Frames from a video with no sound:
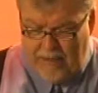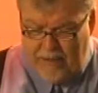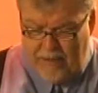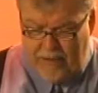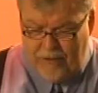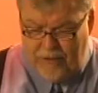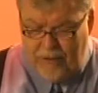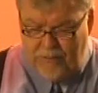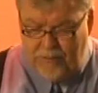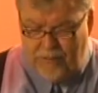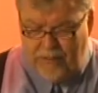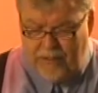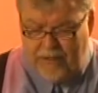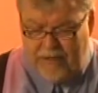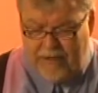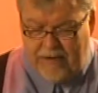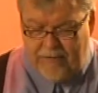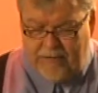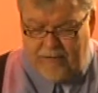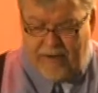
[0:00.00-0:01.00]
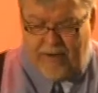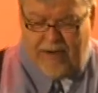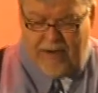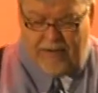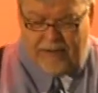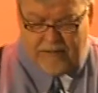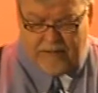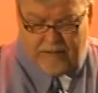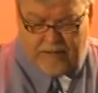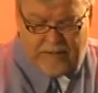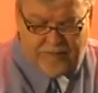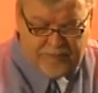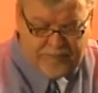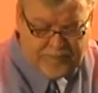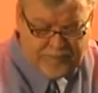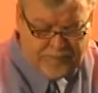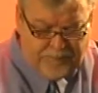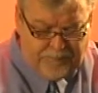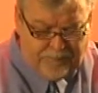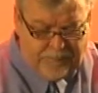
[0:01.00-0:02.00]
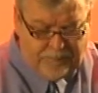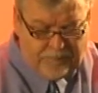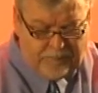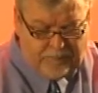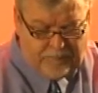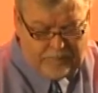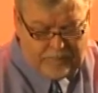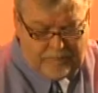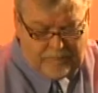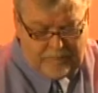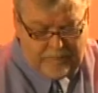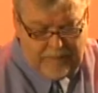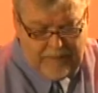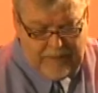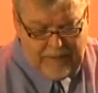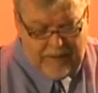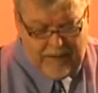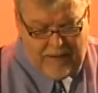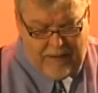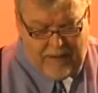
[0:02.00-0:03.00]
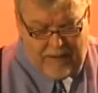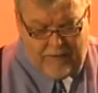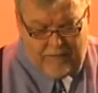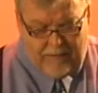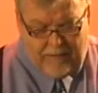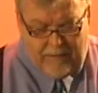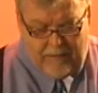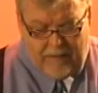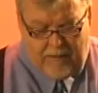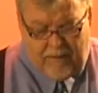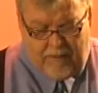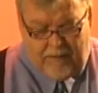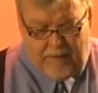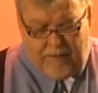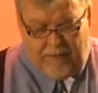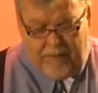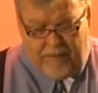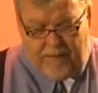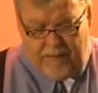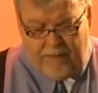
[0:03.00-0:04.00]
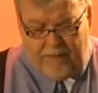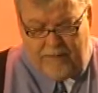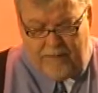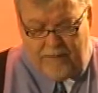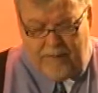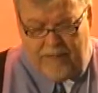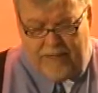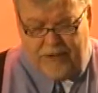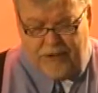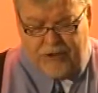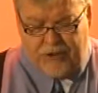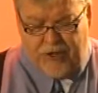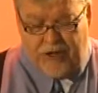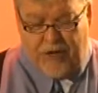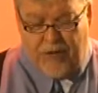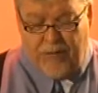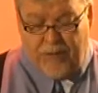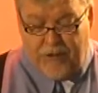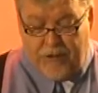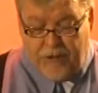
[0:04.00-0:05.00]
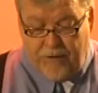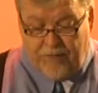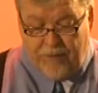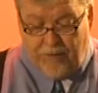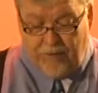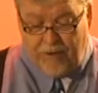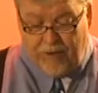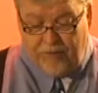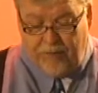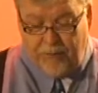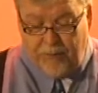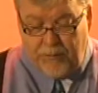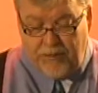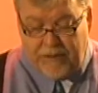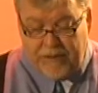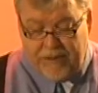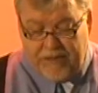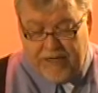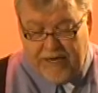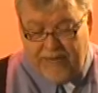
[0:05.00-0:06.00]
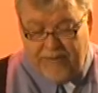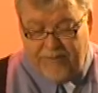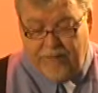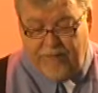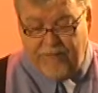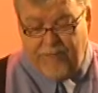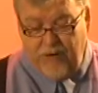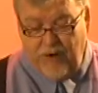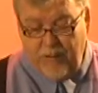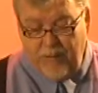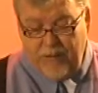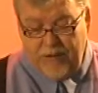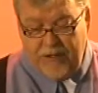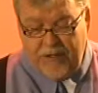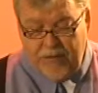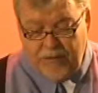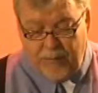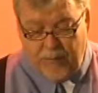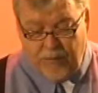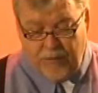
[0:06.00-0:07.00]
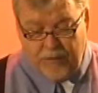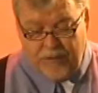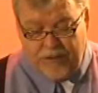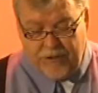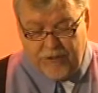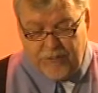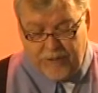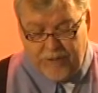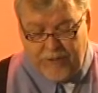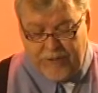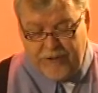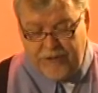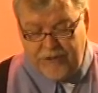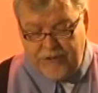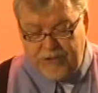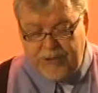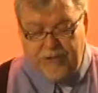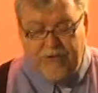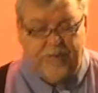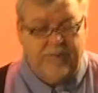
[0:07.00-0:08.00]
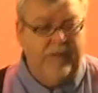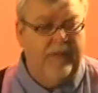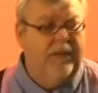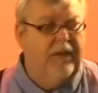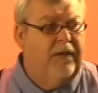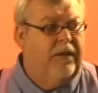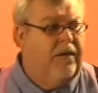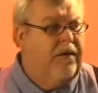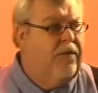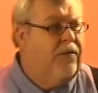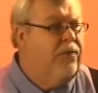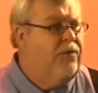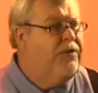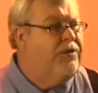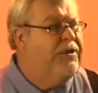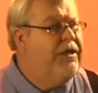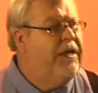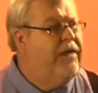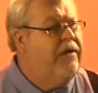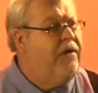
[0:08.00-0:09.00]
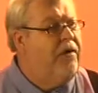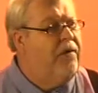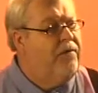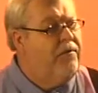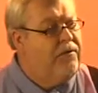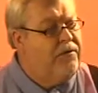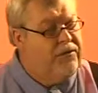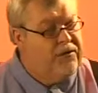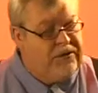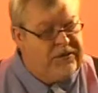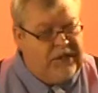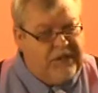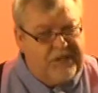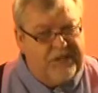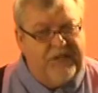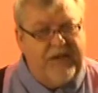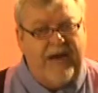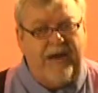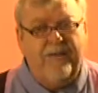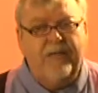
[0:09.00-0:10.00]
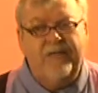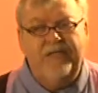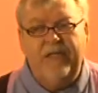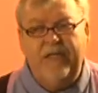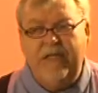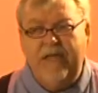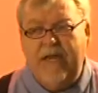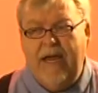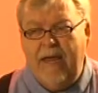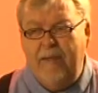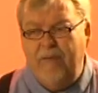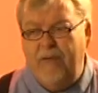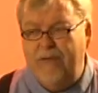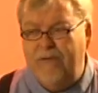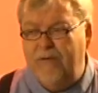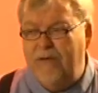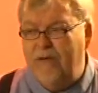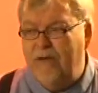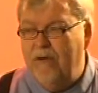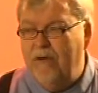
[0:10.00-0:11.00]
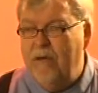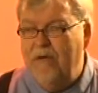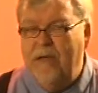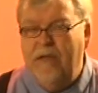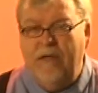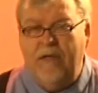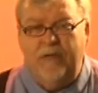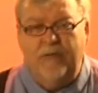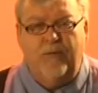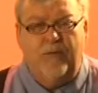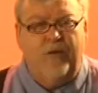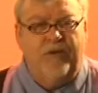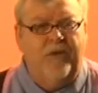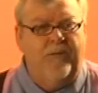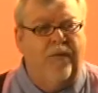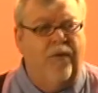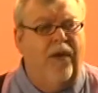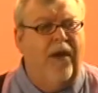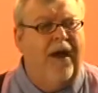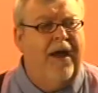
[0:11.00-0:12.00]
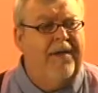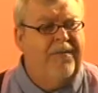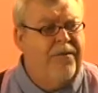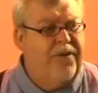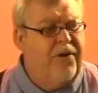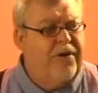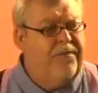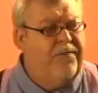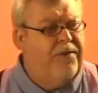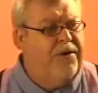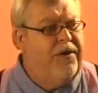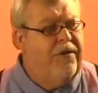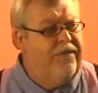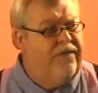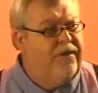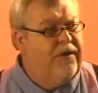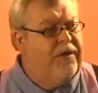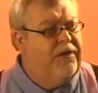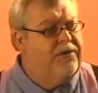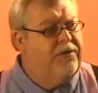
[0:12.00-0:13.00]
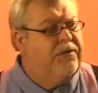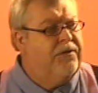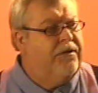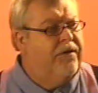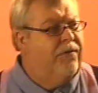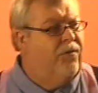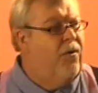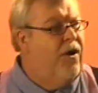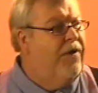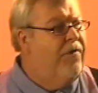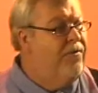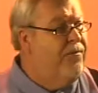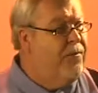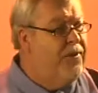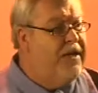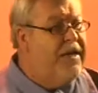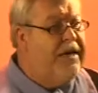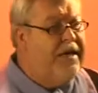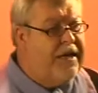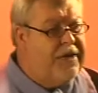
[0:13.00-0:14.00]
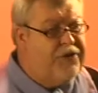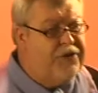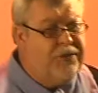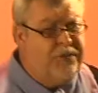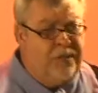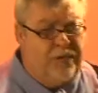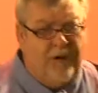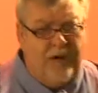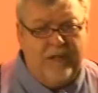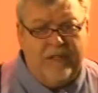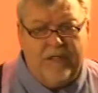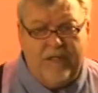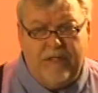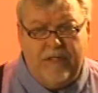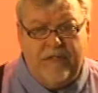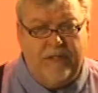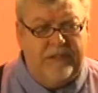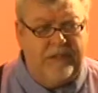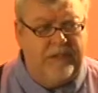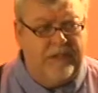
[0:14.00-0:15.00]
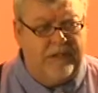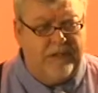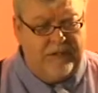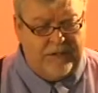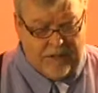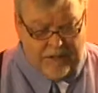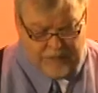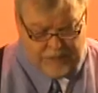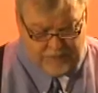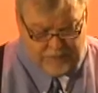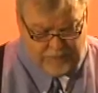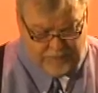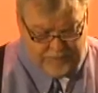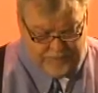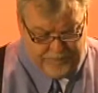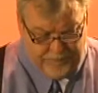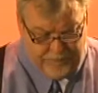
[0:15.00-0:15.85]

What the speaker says: You believe that you should help the other feel comfortable and safe, affirming the importance of the relationship. Once again, establishing the atmosphere is one of the primary benefits of why the mediation process is successful.